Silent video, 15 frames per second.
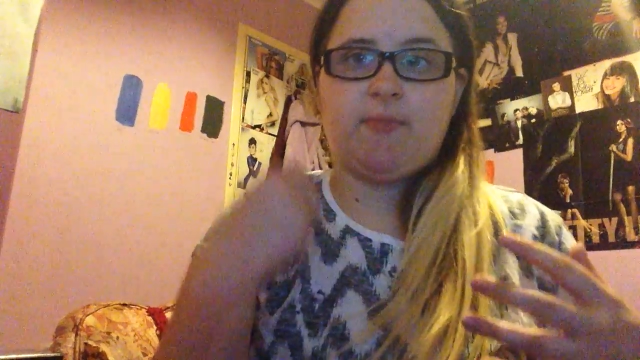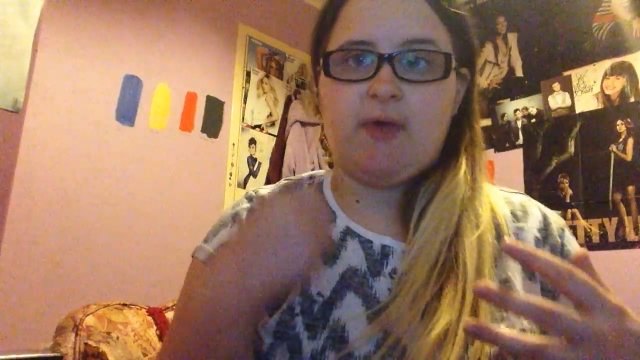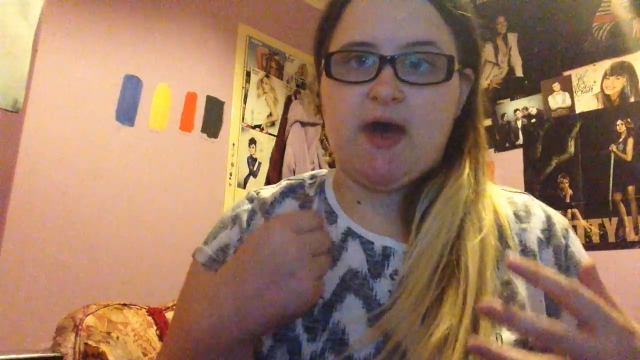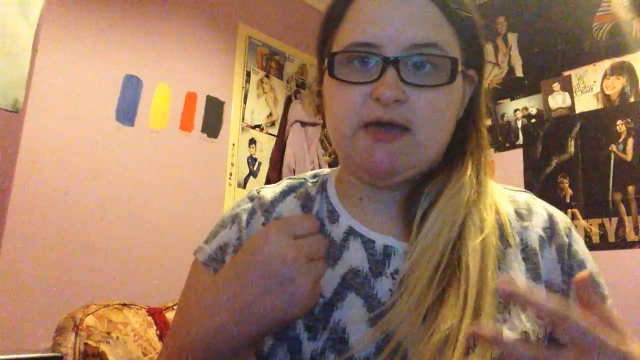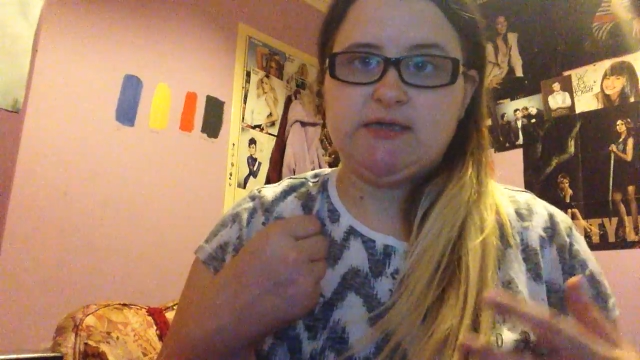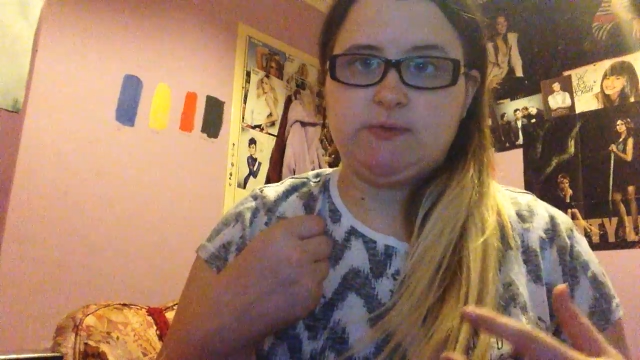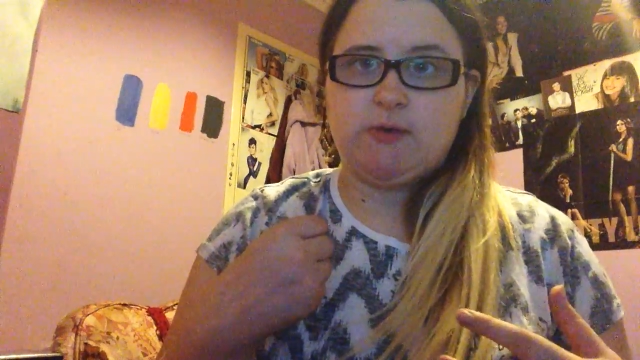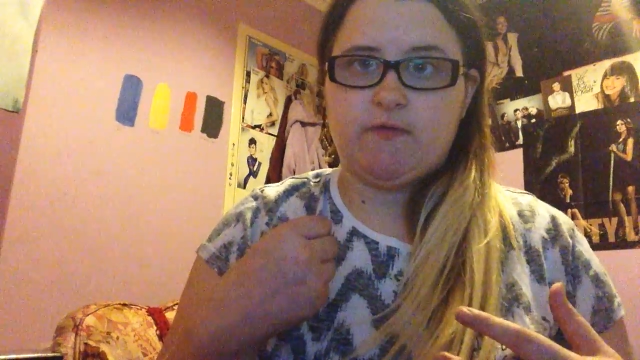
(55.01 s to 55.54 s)

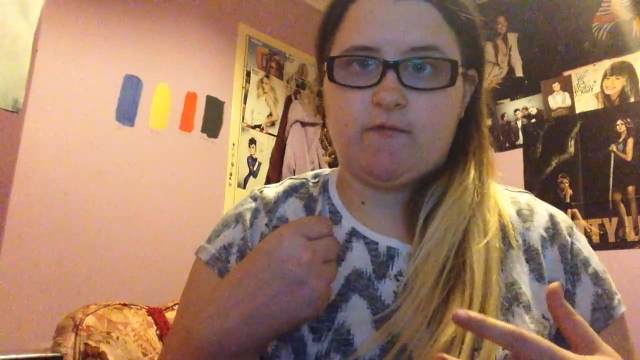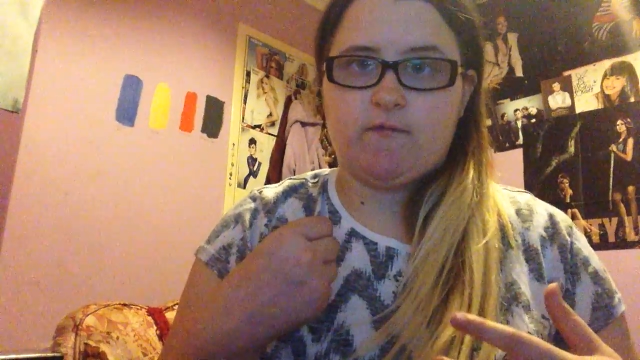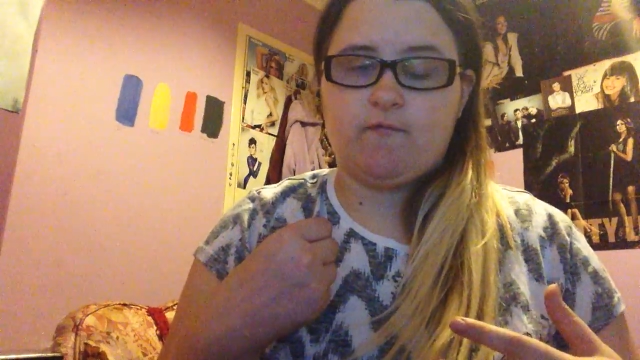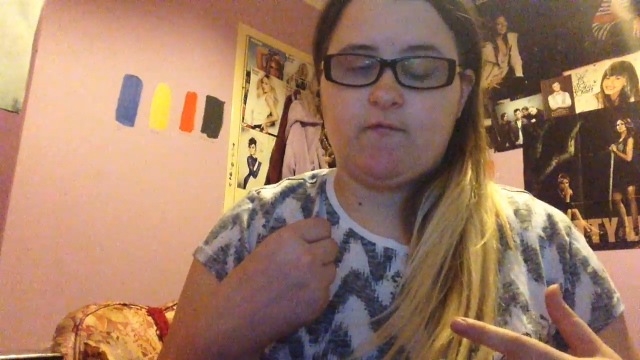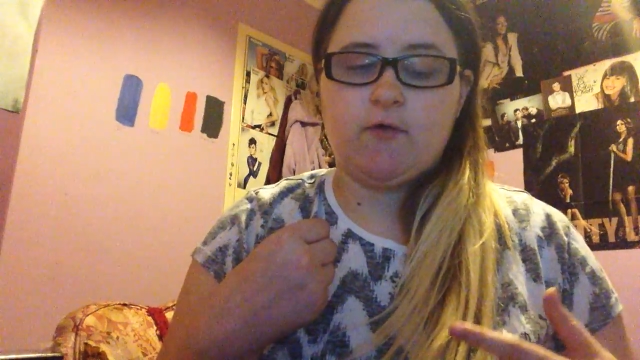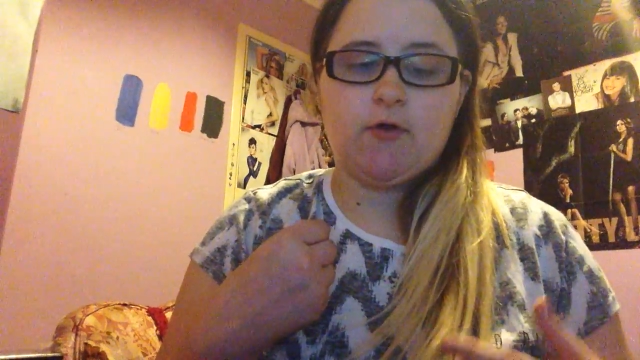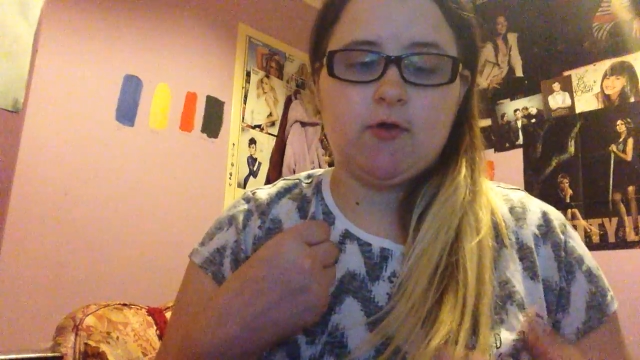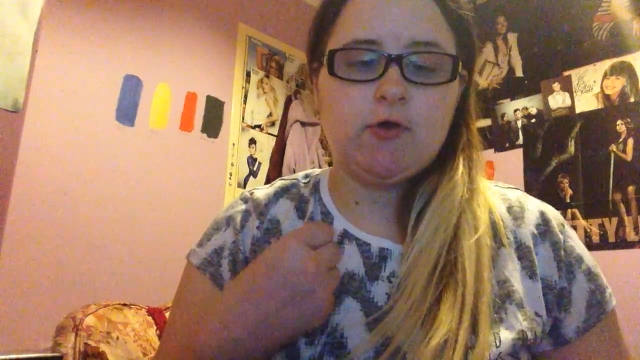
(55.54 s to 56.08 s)
bags worth of
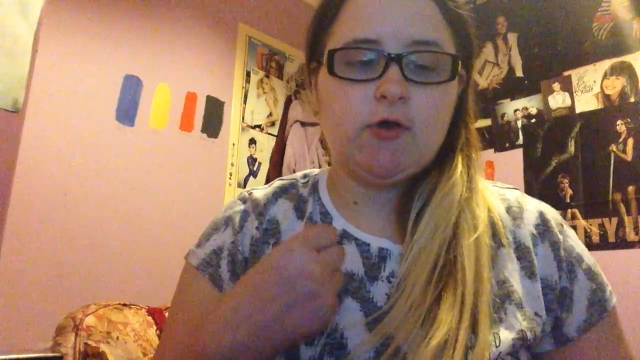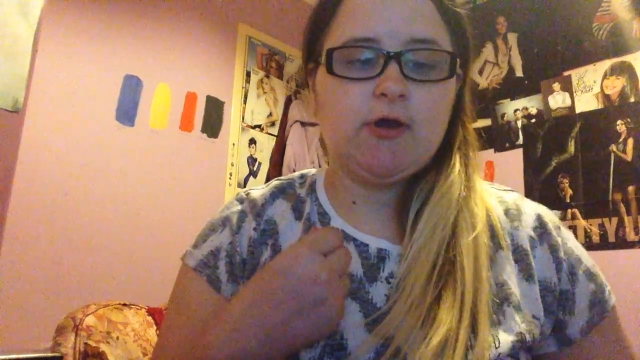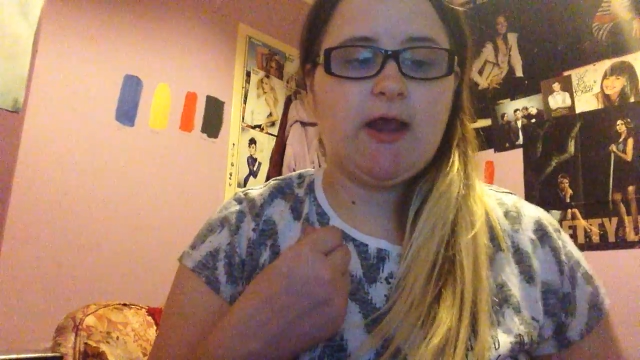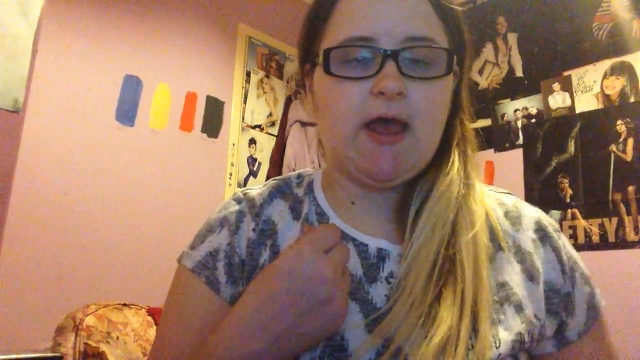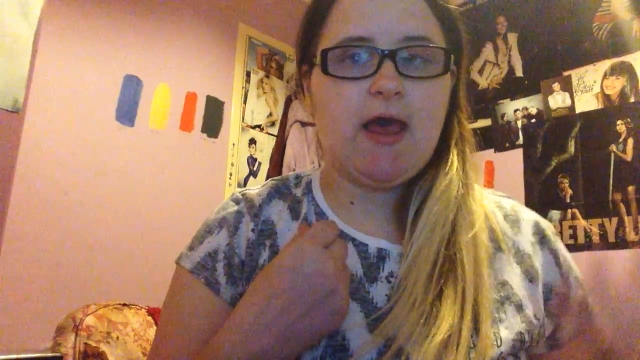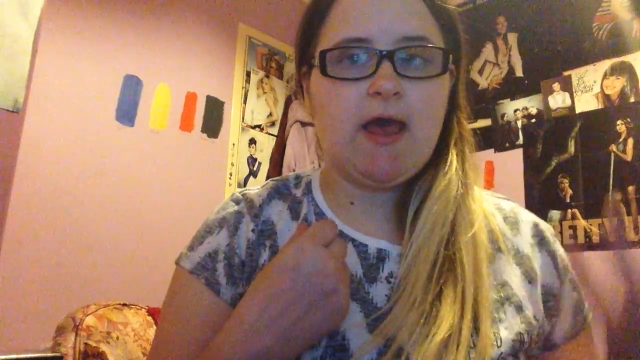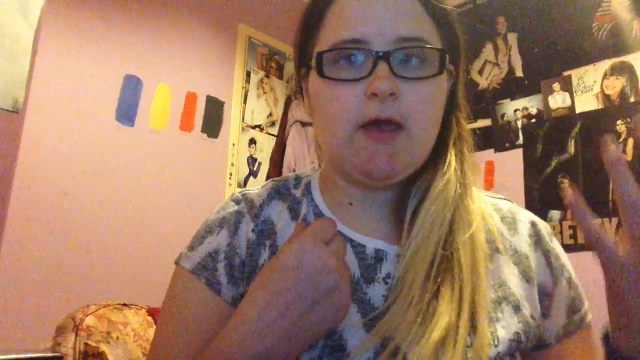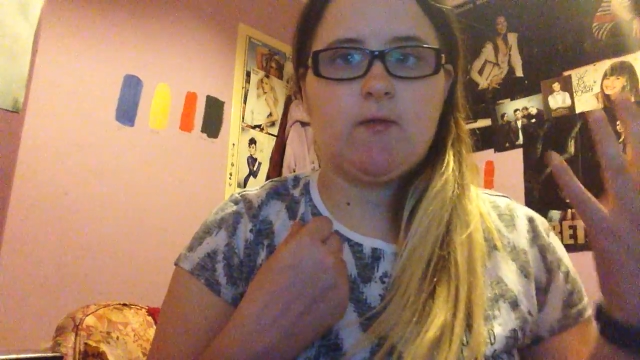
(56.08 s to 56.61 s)
food
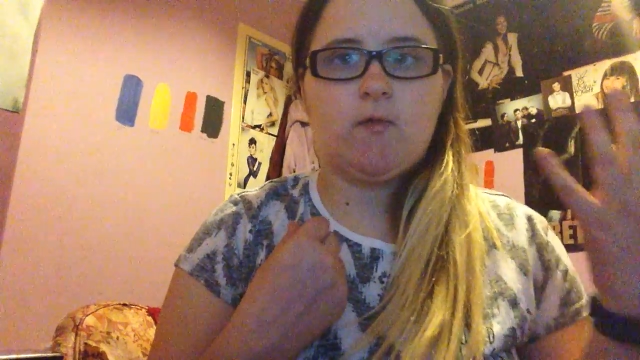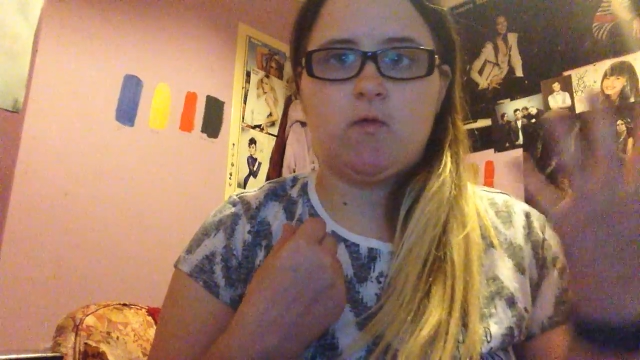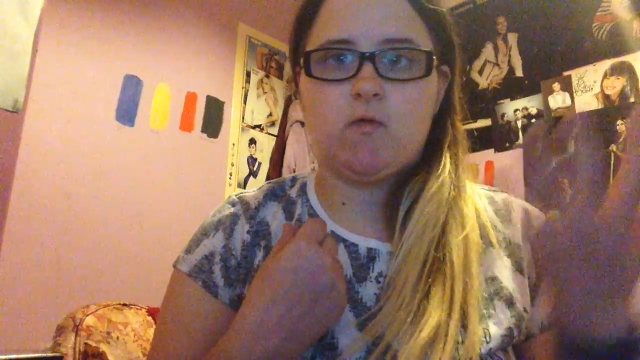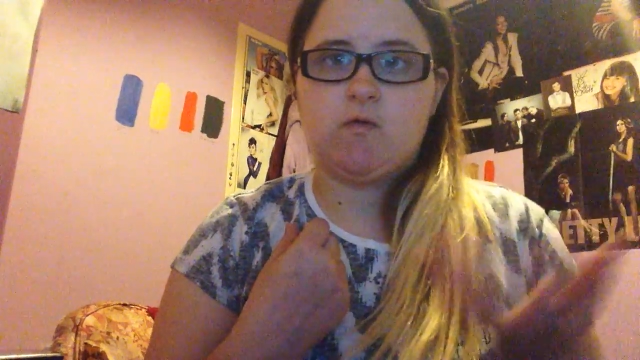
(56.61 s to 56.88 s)
and